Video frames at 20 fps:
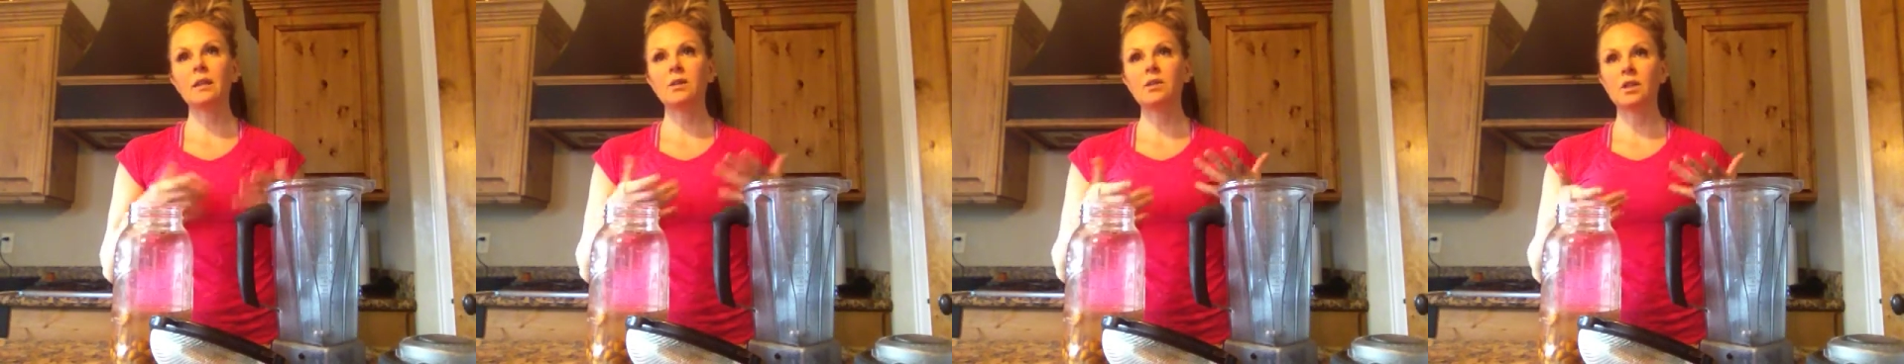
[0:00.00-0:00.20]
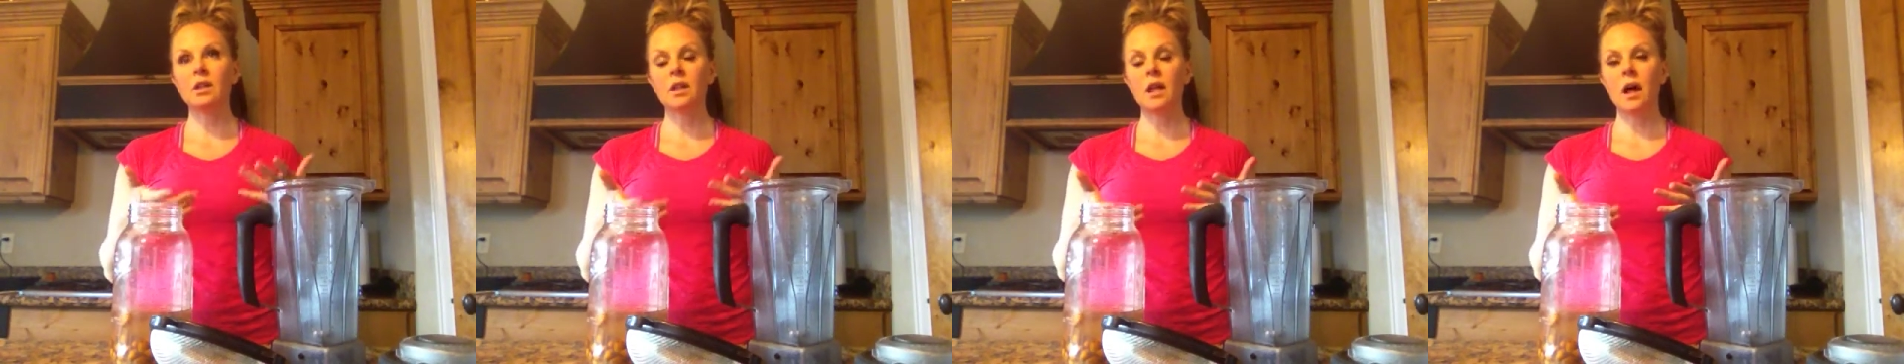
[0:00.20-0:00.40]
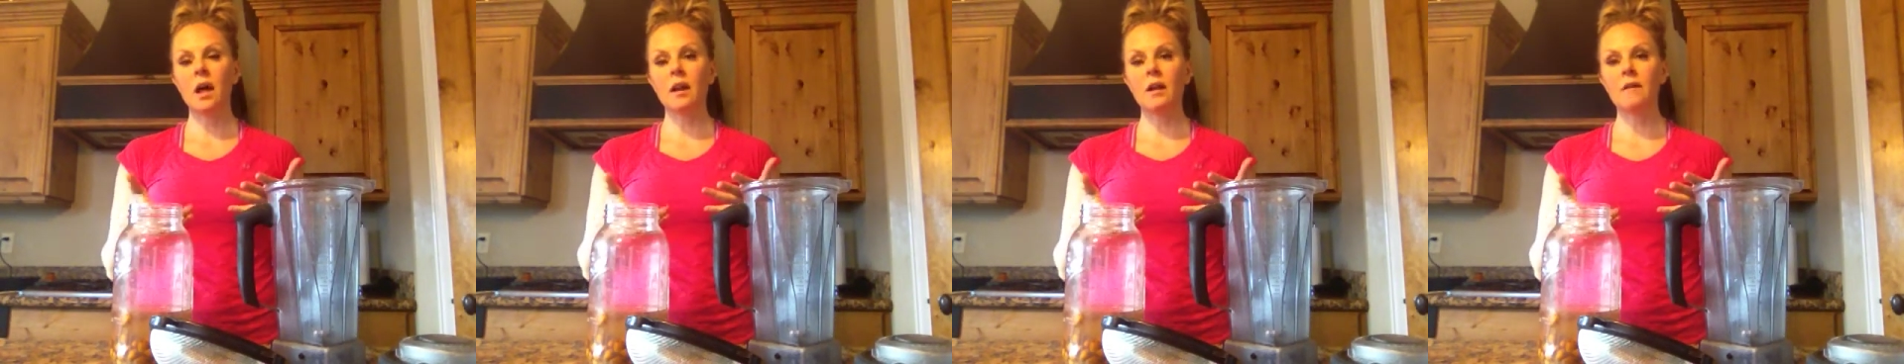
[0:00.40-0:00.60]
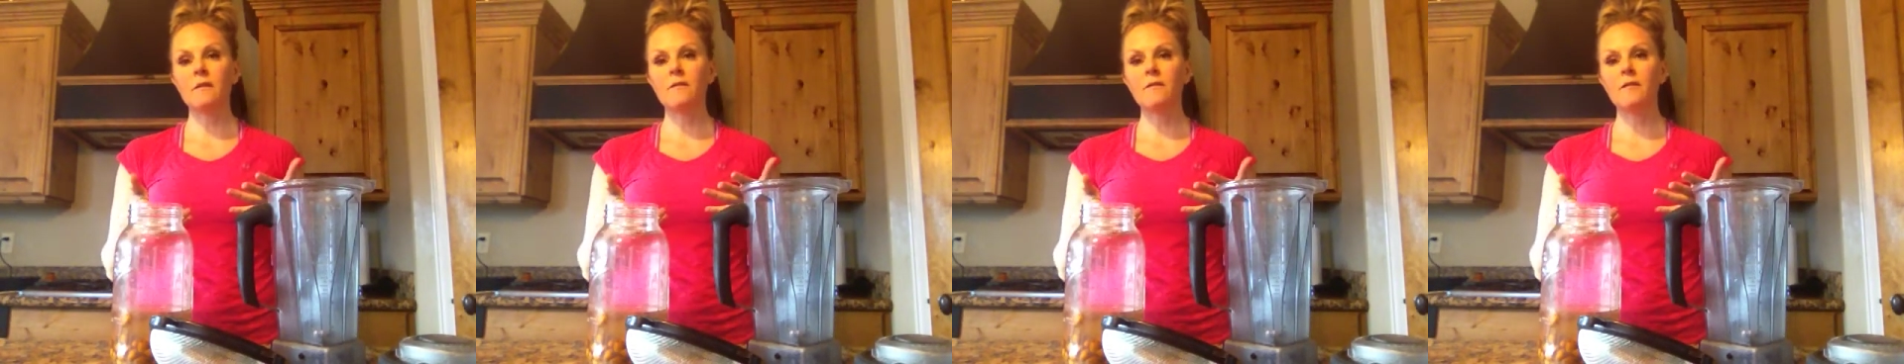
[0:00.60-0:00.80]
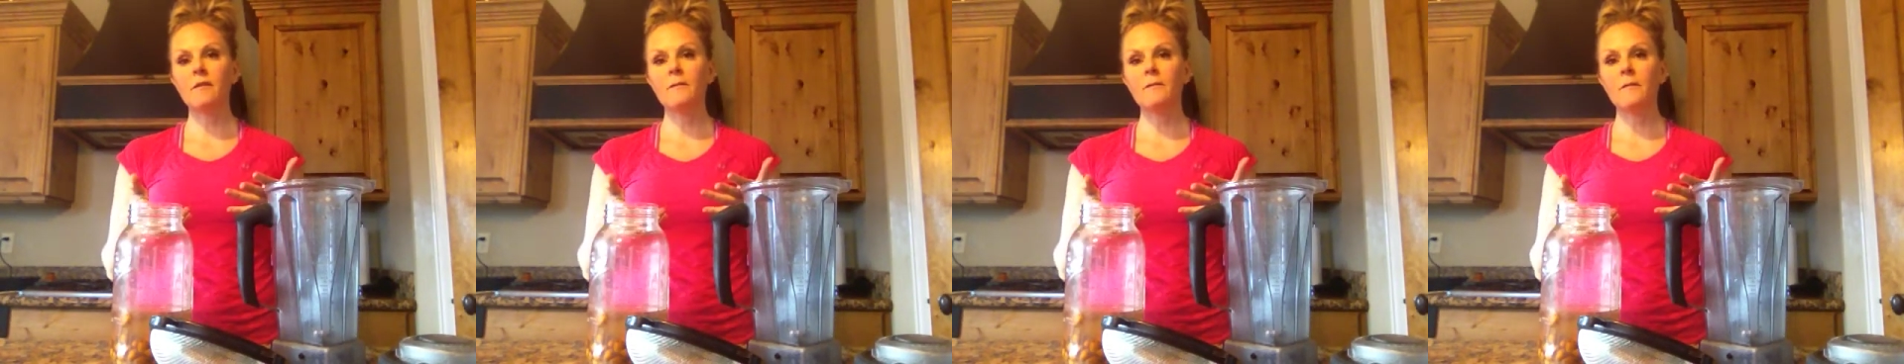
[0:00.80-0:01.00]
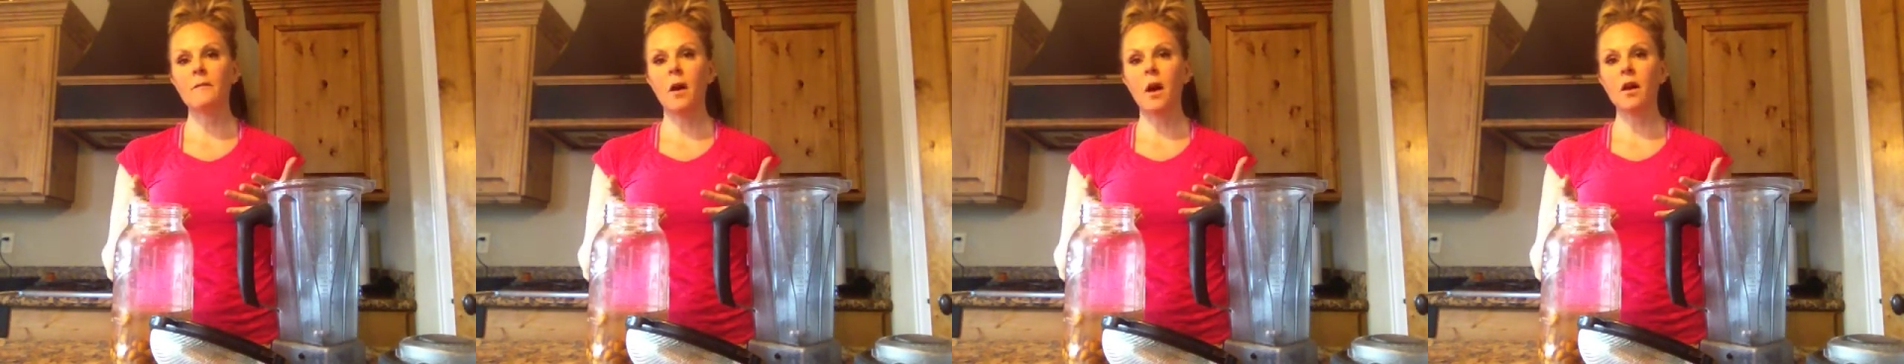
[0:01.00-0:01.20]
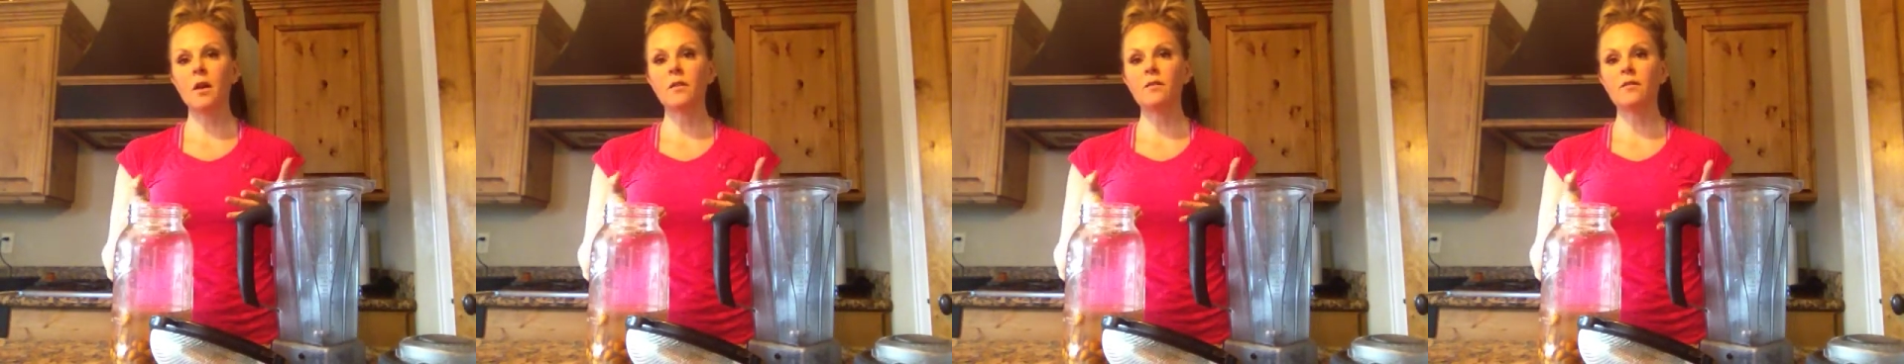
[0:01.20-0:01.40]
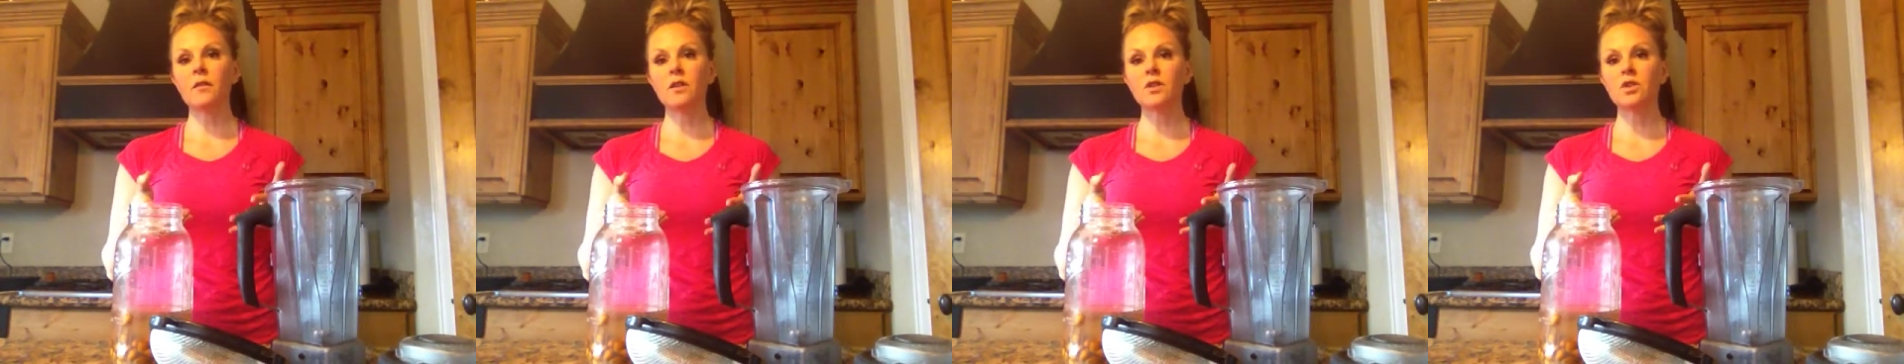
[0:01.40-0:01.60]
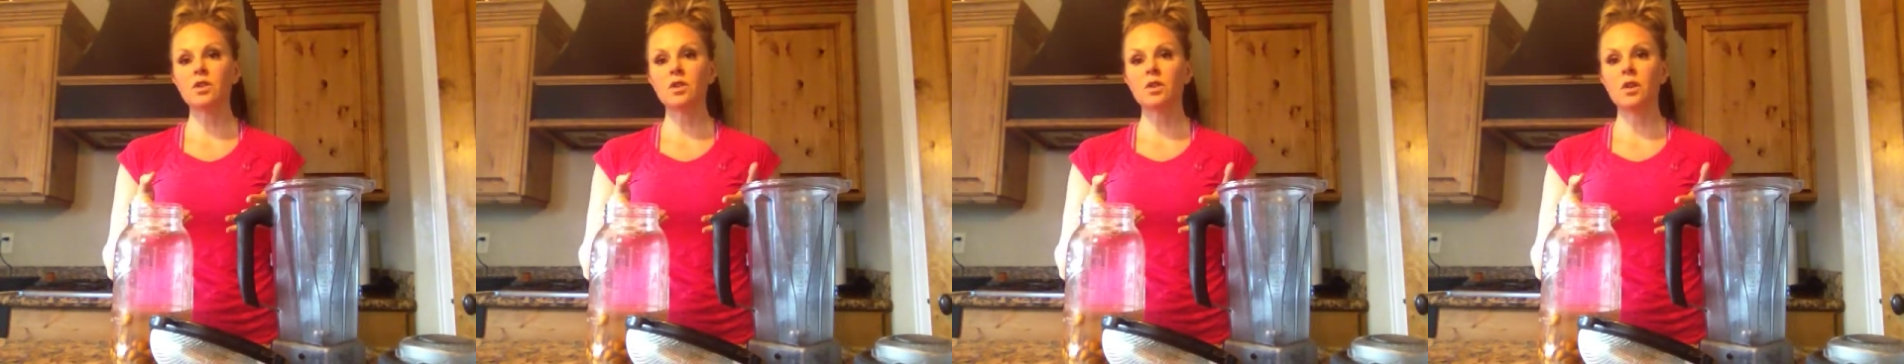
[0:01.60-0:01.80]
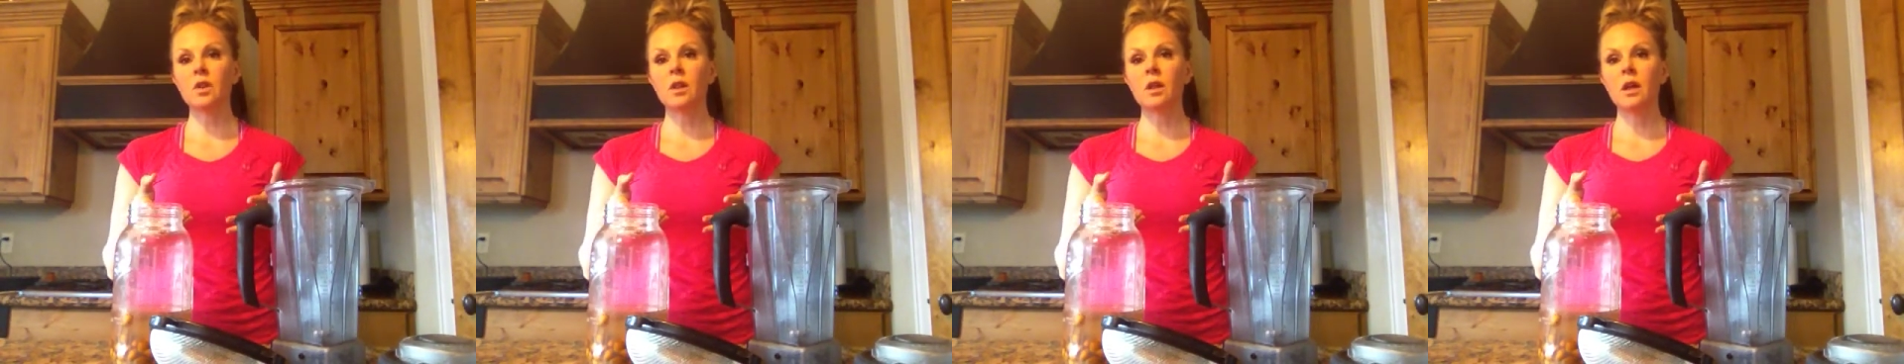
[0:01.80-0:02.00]
there's a lot of
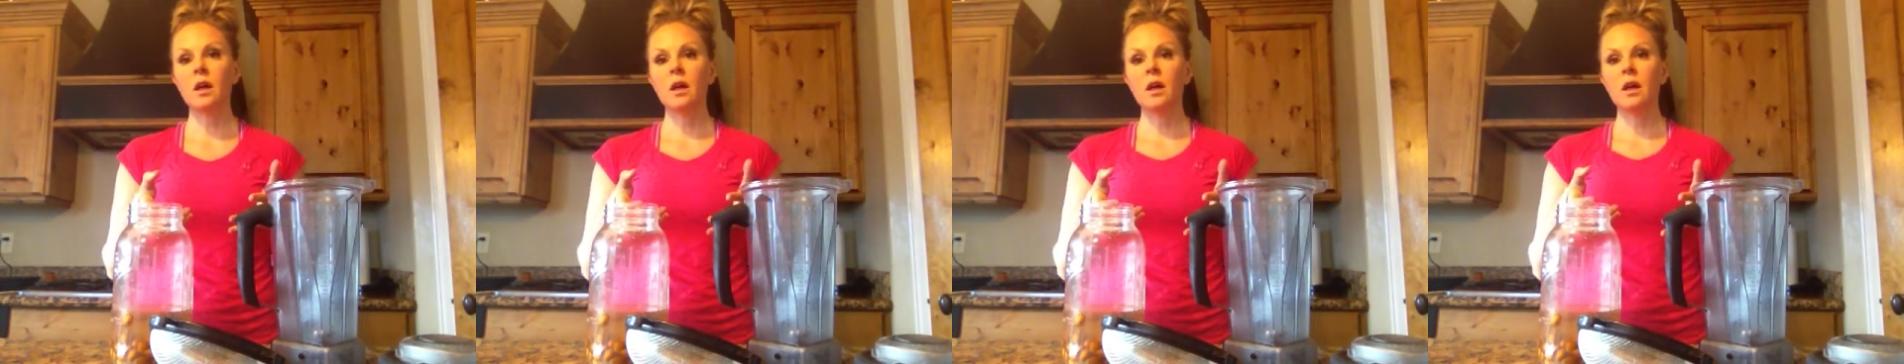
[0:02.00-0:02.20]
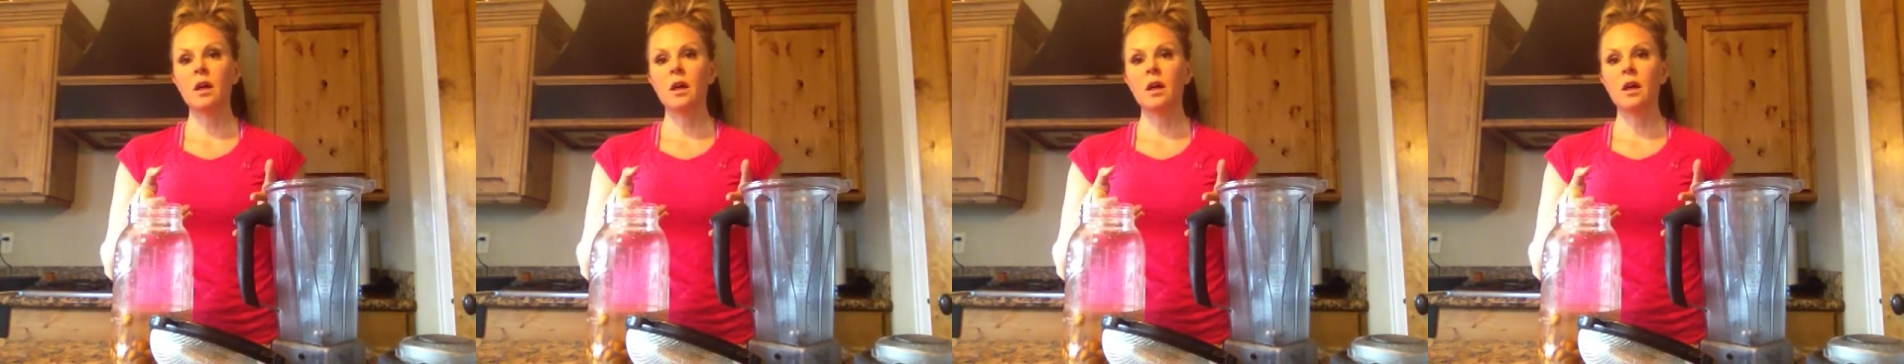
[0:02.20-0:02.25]
artificial